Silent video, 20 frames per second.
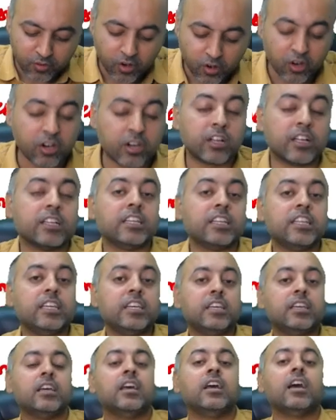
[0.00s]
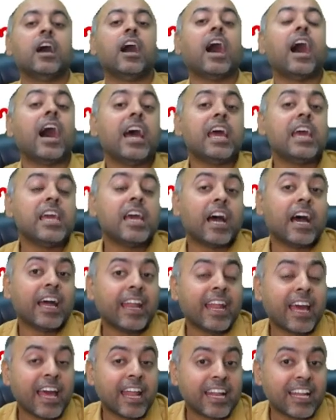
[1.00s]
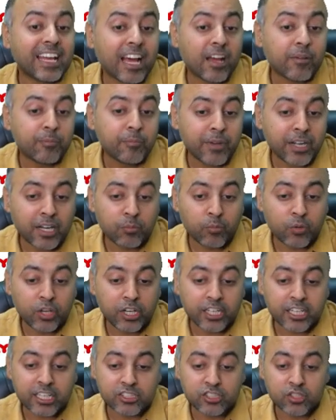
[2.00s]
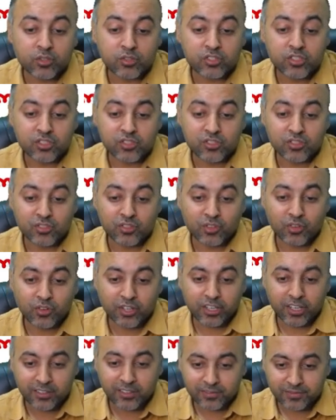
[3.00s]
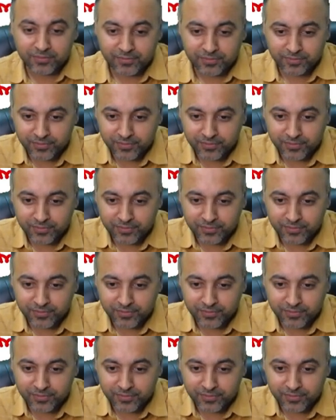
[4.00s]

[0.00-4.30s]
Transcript: for the high anion gap metabolic acidosis. Okay,